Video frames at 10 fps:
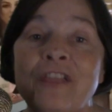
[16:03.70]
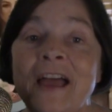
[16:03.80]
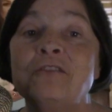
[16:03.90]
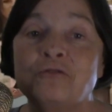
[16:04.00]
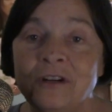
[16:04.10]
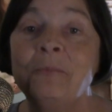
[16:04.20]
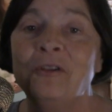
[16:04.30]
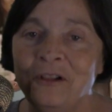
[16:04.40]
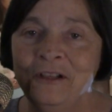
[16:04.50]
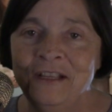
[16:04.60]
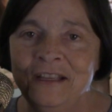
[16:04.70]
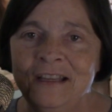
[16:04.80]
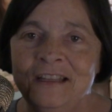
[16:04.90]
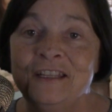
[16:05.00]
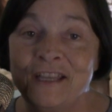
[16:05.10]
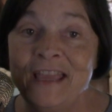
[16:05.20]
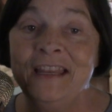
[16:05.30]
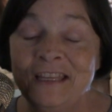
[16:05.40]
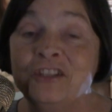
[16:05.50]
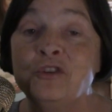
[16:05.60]
that trouble to get
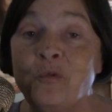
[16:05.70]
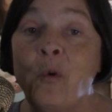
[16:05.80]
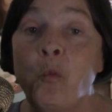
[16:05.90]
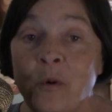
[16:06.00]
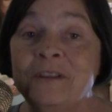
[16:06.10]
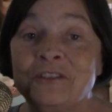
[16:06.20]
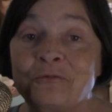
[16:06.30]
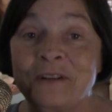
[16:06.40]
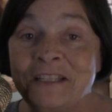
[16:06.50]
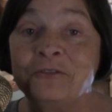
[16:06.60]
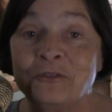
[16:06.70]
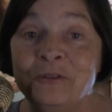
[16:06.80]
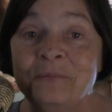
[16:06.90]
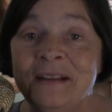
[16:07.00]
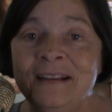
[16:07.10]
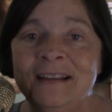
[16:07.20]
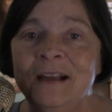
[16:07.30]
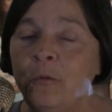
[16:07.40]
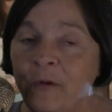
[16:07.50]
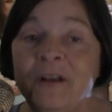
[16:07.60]
into a woman's restroom
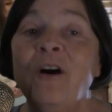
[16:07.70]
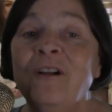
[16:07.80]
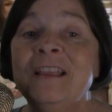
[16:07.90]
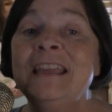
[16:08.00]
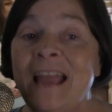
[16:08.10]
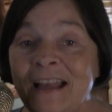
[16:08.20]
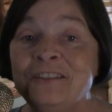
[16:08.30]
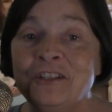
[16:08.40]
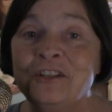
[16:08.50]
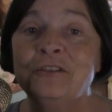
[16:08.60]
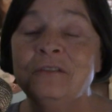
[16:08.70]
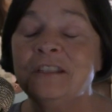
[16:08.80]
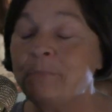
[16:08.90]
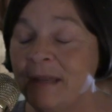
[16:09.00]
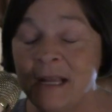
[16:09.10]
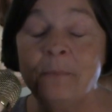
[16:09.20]
when all he has to do is pick